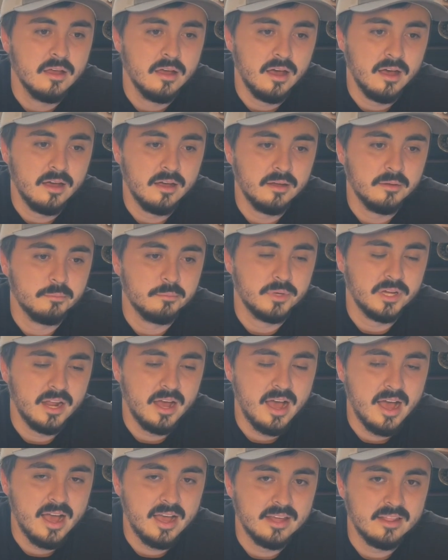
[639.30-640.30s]

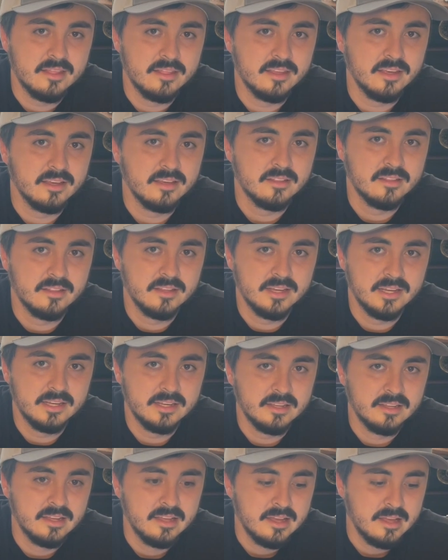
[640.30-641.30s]
But I think that